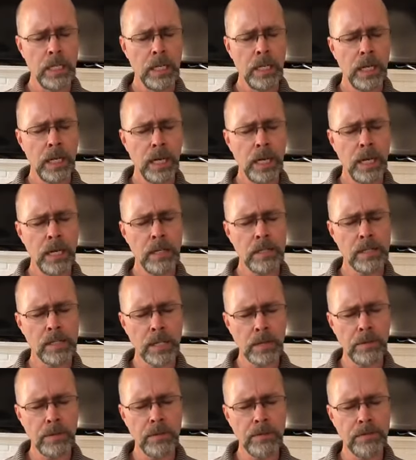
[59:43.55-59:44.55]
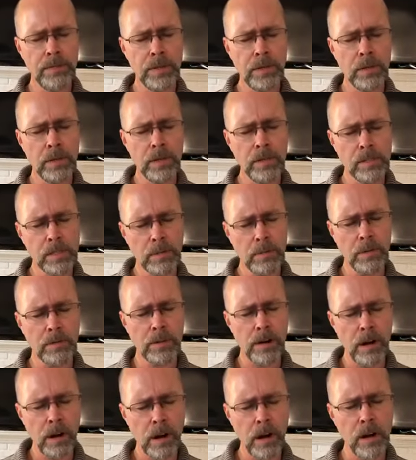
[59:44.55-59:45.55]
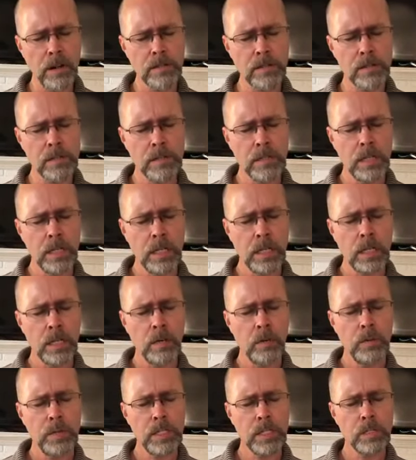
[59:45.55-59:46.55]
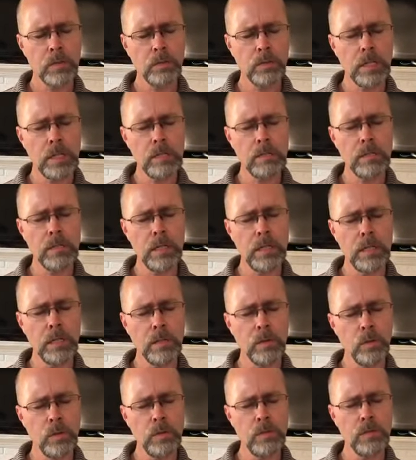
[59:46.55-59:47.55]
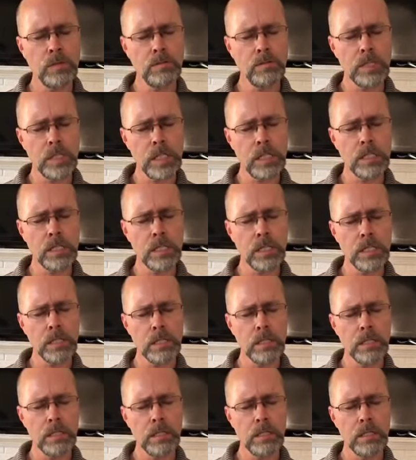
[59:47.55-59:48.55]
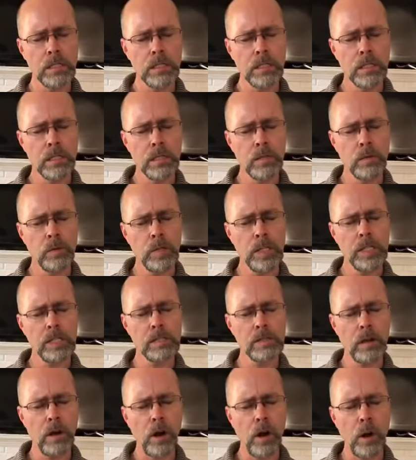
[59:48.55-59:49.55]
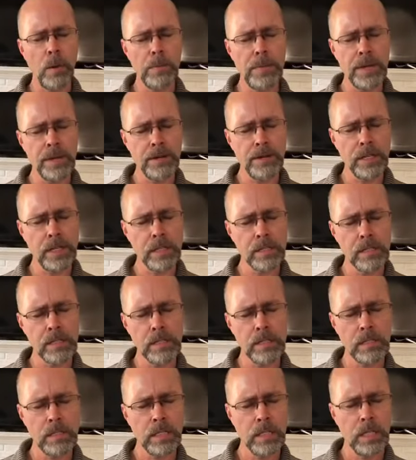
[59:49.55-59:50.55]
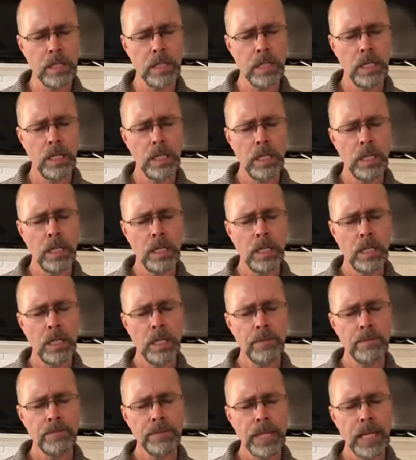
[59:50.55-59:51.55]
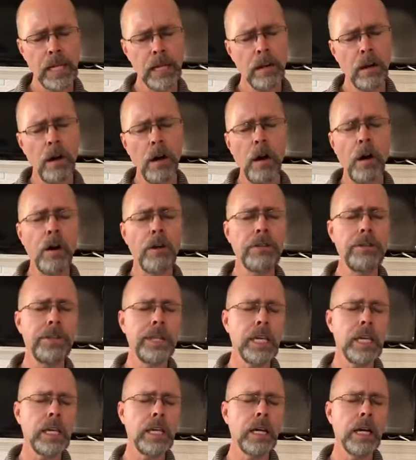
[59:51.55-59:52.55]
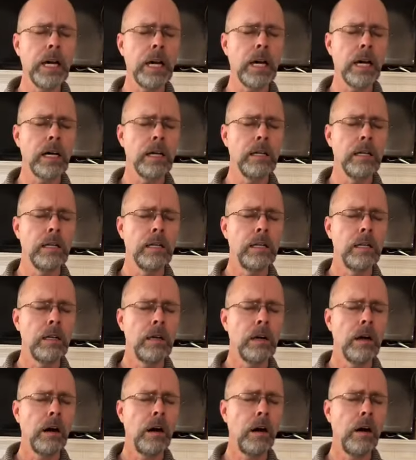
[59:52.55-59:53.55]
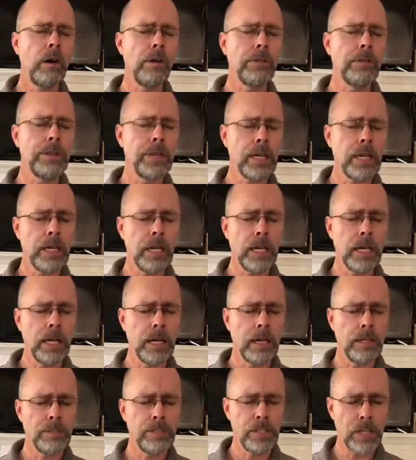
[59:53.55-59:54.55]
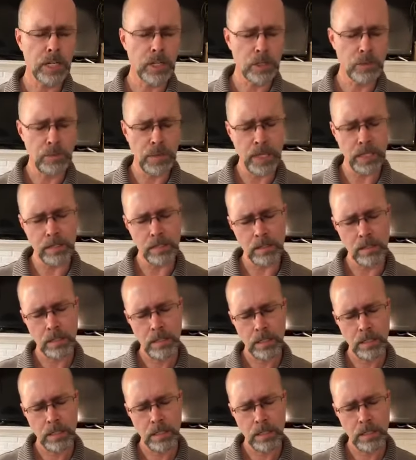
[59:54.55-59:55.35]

uh, some, of the, some of our hearts. We just release it into the wounds of Jesus. release all bitterness and all the, uh, all the uh, judgment